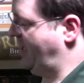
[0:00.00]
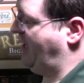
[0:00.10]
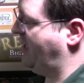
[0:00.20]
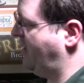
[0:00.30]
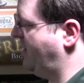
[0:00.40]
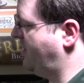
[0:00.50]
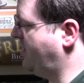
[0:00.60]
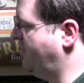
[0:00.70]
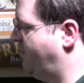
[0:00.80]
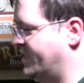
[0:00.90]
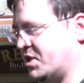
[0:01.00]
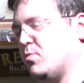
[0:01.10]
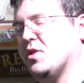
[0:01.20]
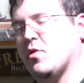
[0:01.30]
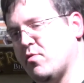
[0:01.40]
and messing
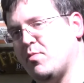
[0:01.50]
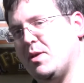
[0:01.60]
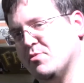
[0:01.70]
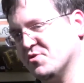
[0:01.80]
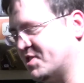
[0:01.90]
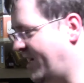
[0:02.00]
with other people's